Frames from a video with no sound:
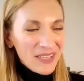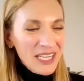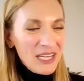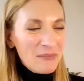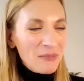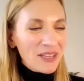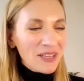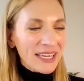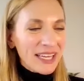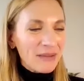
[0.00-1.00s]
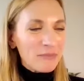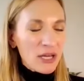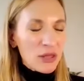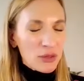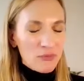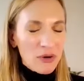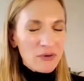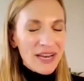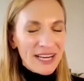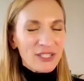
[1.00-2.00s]
And I remember like my
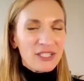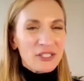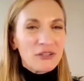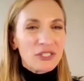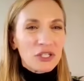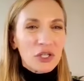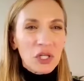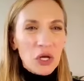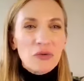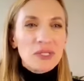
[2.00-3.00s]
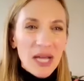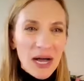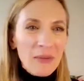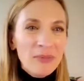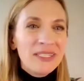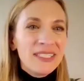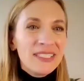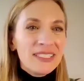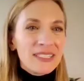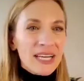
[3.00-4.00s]
throat actually started to close up
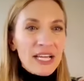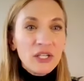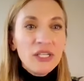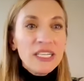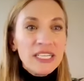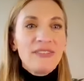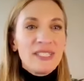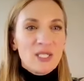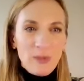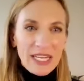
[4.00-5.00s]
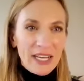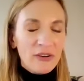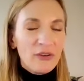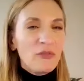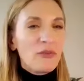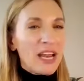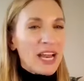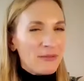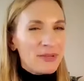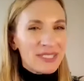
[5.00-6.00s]
like I mm-hmm. couldn't even speak. I don't know if
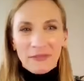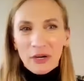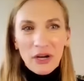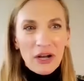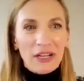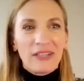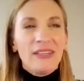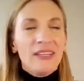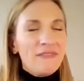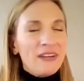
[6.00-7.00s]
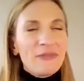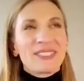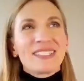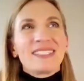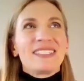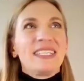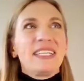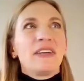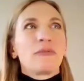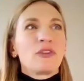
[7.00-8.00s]
anyone's ever gone, if anyone's listening
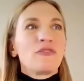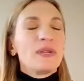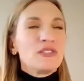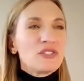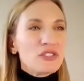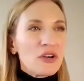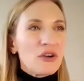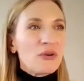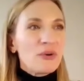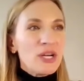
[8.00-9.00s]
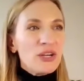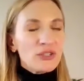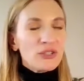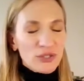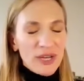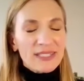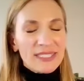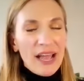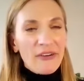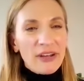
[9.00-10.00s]
here, where you've been so
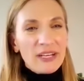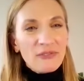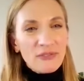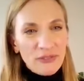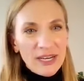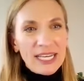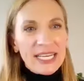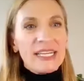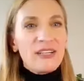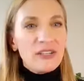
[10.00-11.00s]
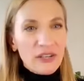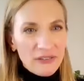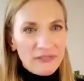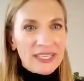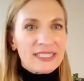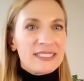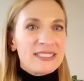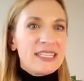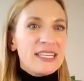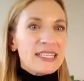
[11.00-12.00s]
stressed out and afraid and
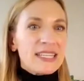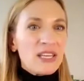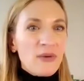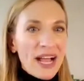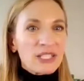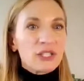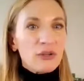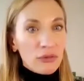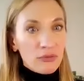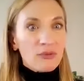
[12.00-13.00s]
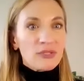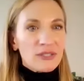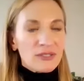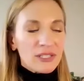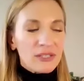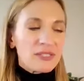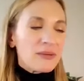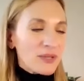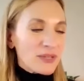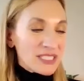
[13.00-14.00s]
nervous that you actually your throat starts to close
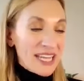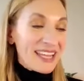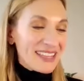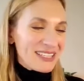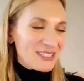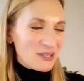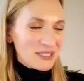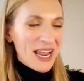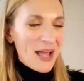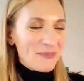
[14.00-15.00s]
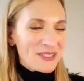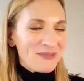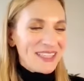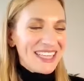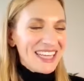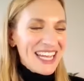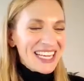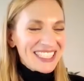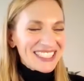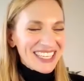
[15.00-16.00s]
up. So I had that start to happen to me. And
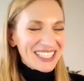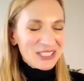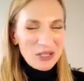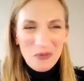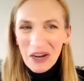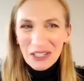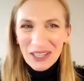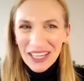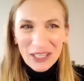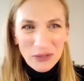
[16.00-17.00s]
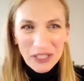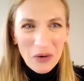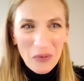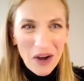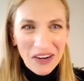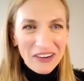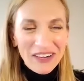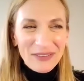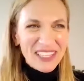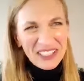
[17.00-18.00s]
he's like, "Do you want like a drink of water?"
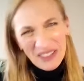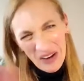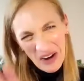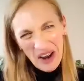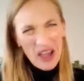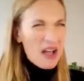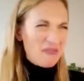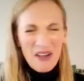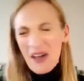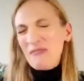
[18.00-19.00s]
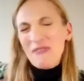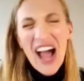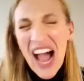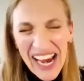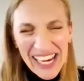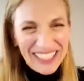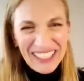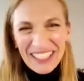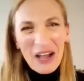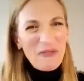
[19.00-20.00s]
And I was like, "No, no, no,
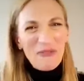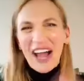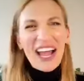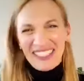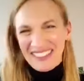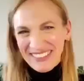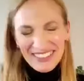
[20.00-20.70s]
fine, fine."